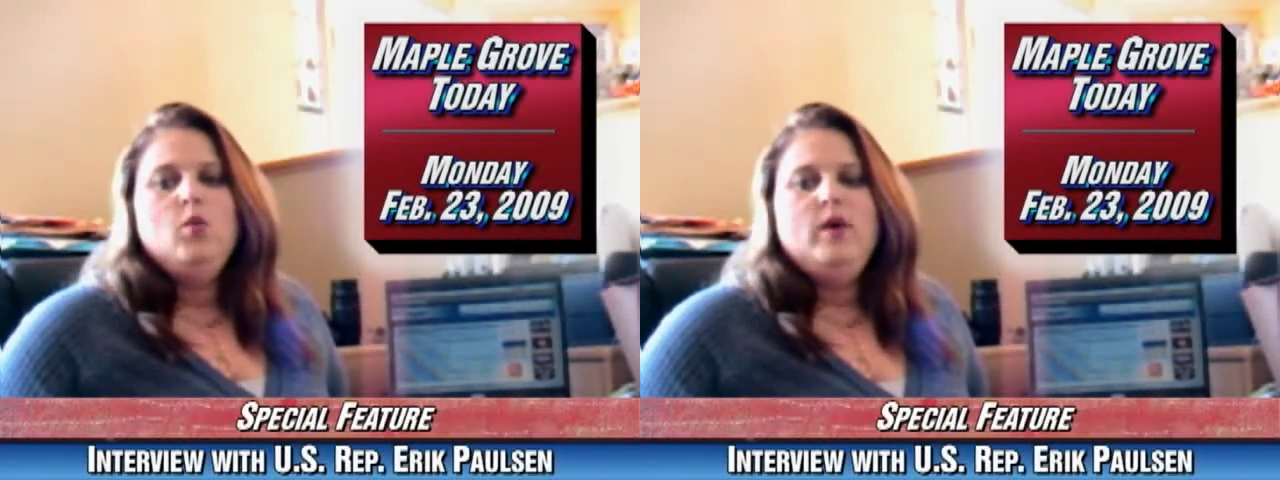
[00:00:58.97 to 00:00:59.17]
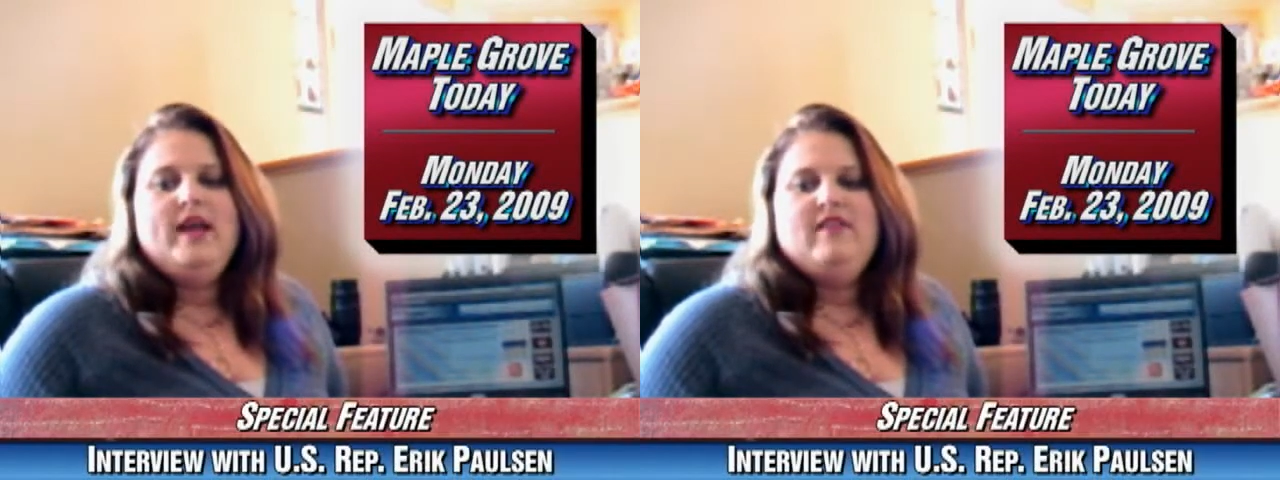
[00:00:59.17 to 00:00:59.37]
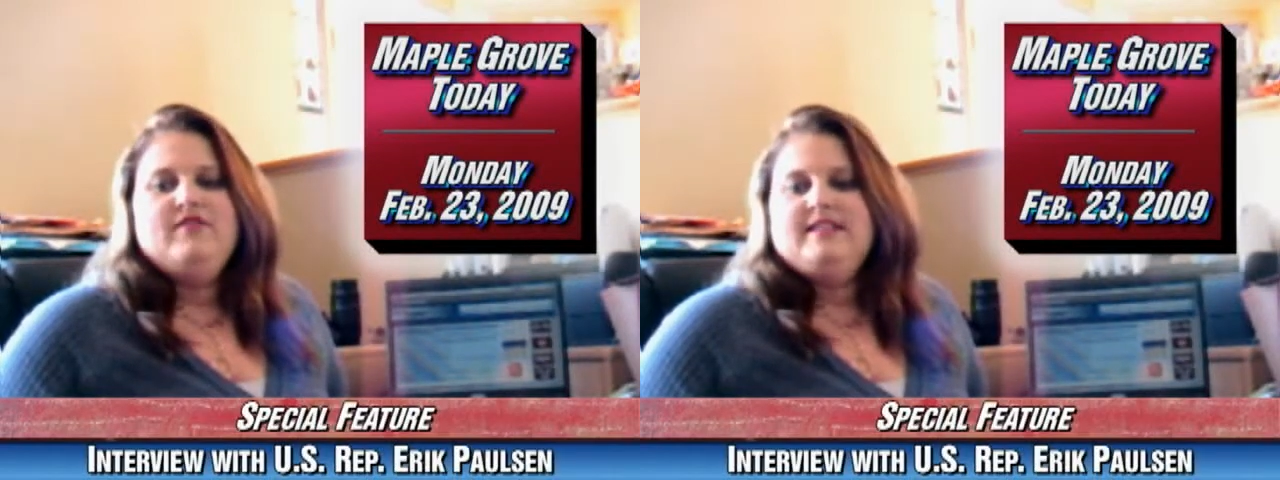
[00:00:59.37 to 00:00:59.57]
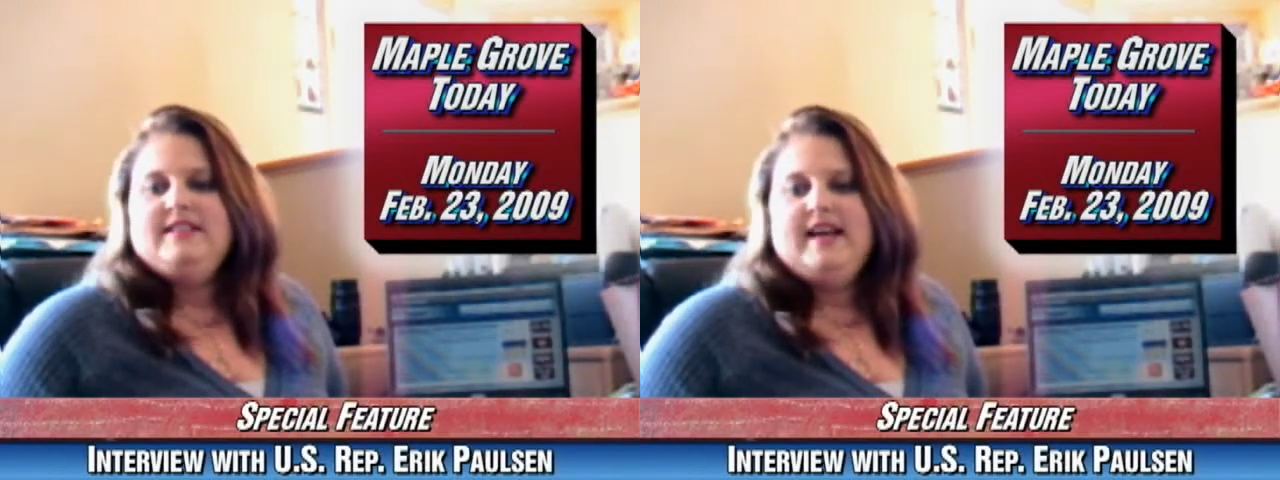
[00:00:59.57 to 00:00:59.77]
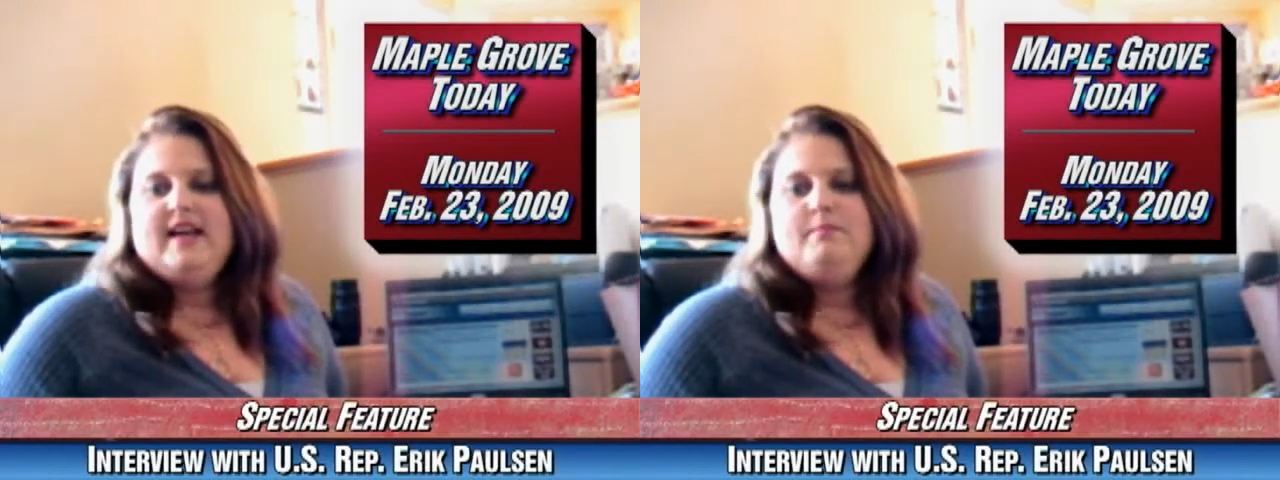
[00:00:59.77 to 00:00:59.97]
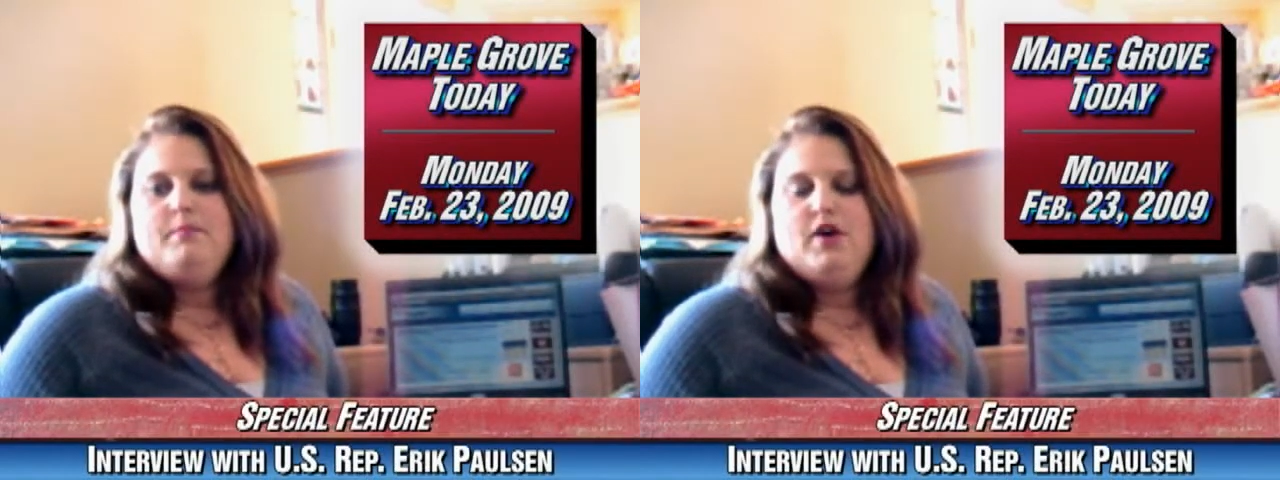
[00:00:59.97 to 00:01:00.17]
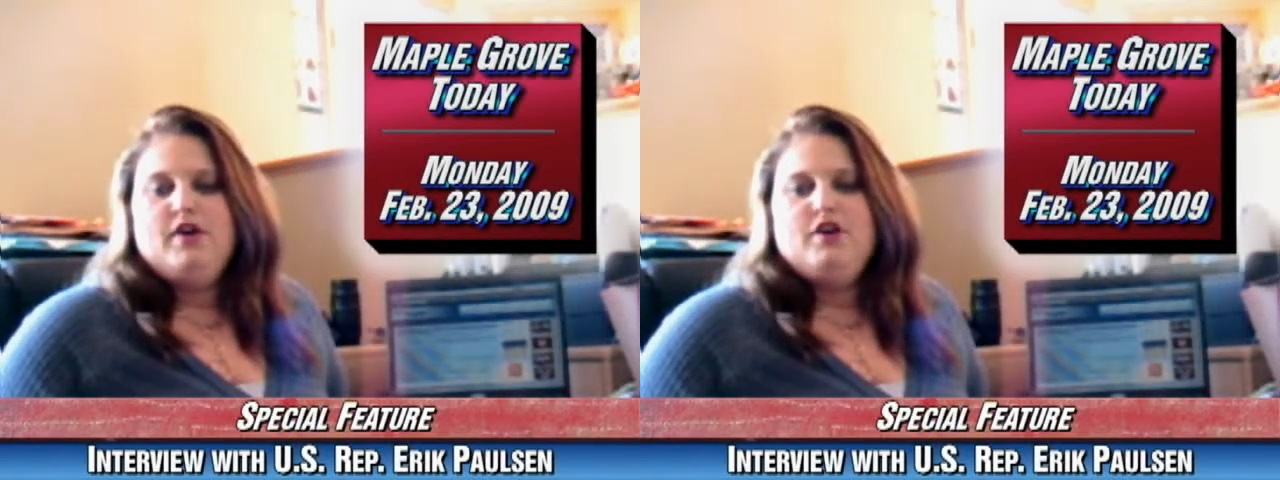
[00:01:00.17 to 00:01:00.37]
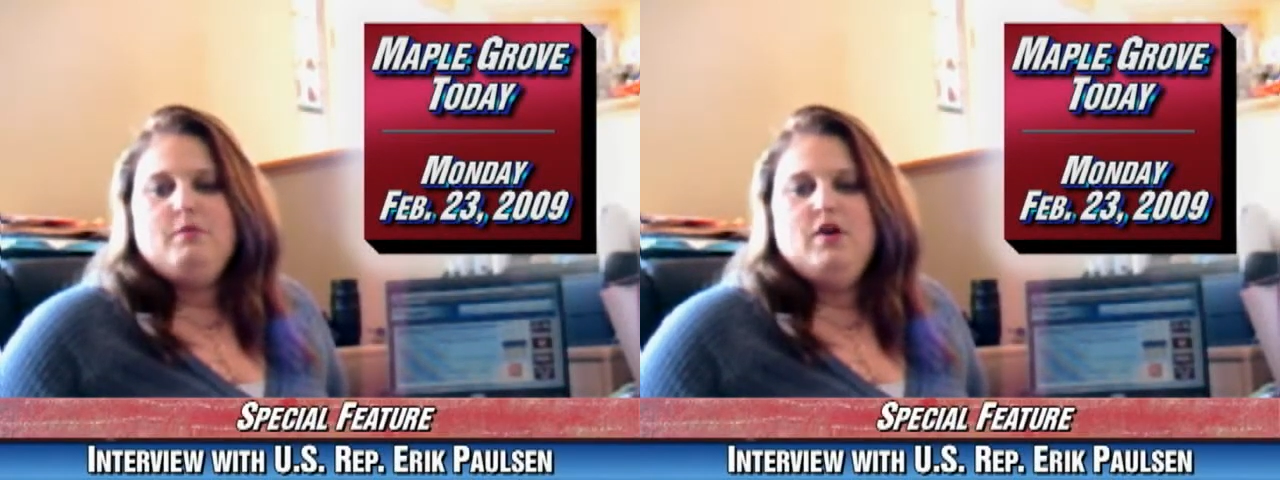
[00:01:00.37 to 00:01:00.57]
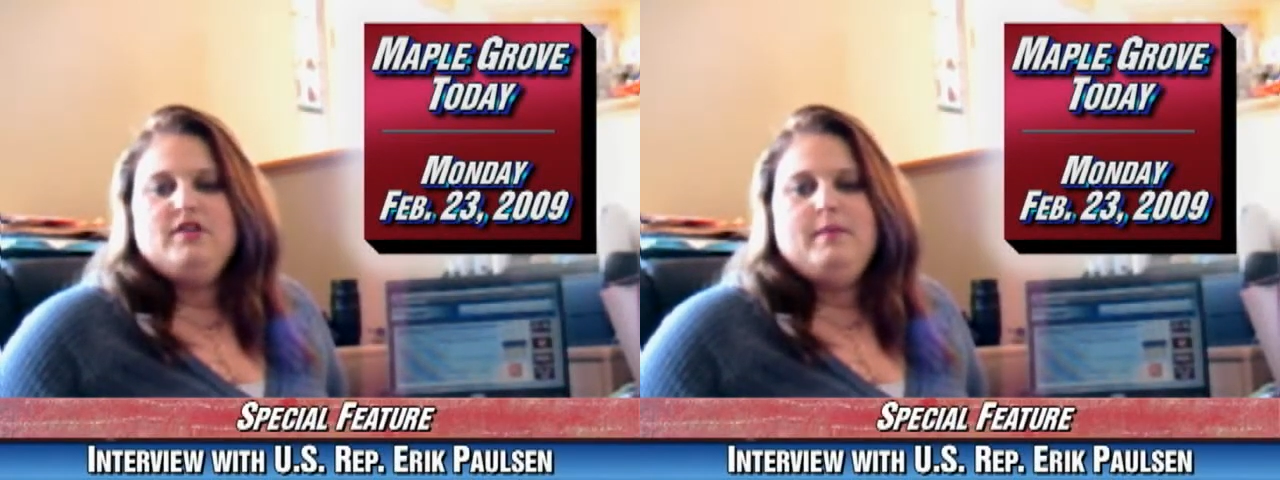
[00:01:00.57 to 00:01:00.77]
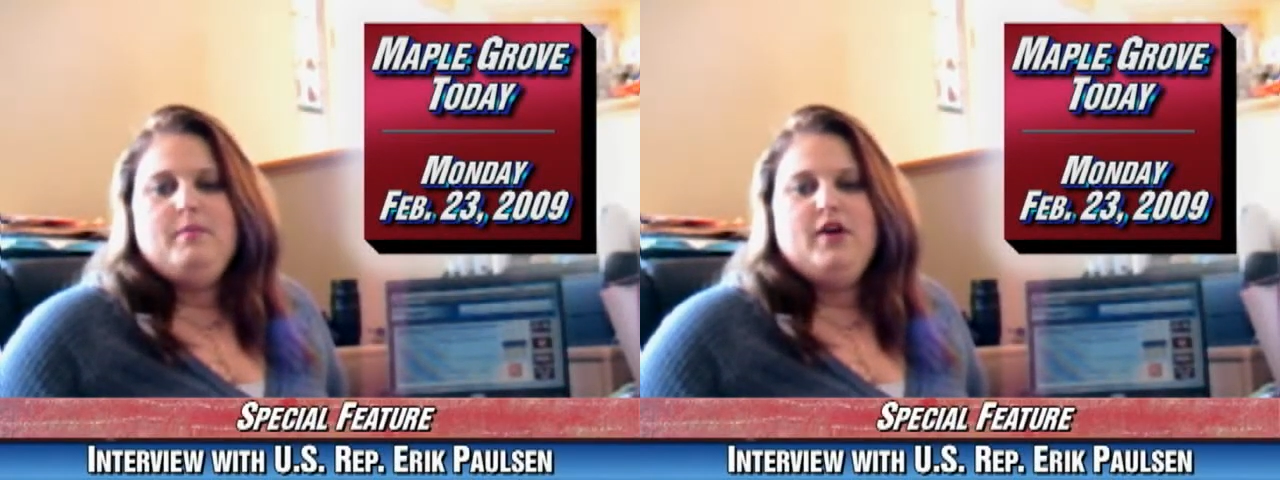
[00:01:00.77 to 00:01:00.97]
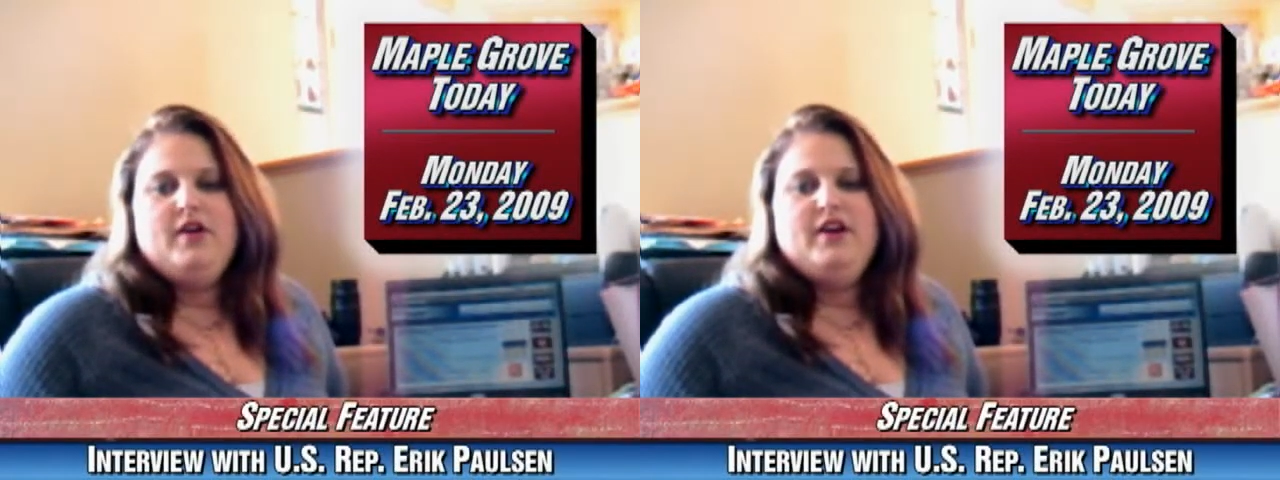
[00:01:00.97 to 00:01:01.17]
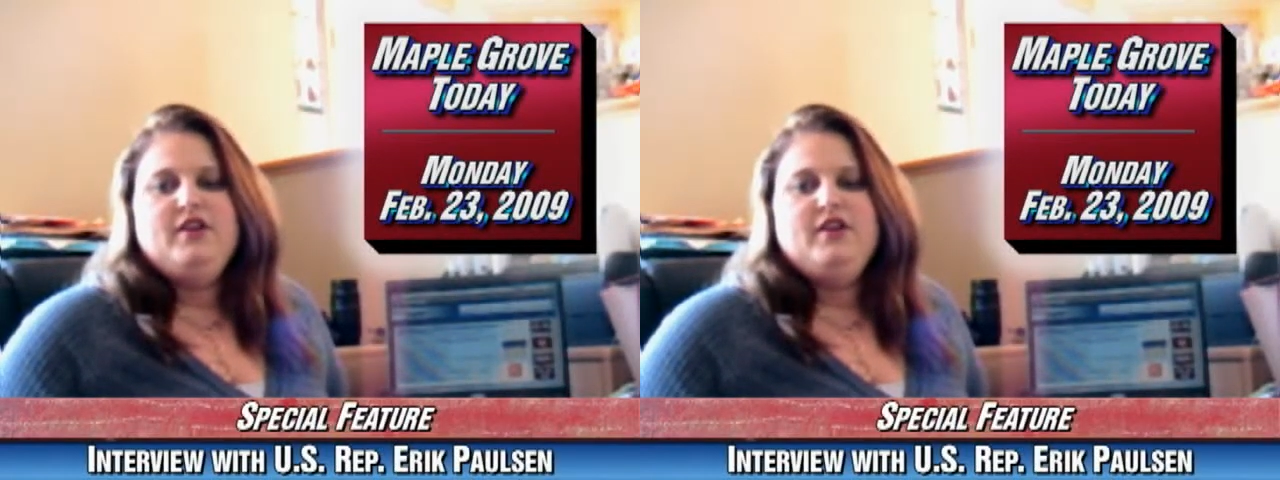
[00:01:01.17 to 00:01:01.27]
We have the second part in our multi-part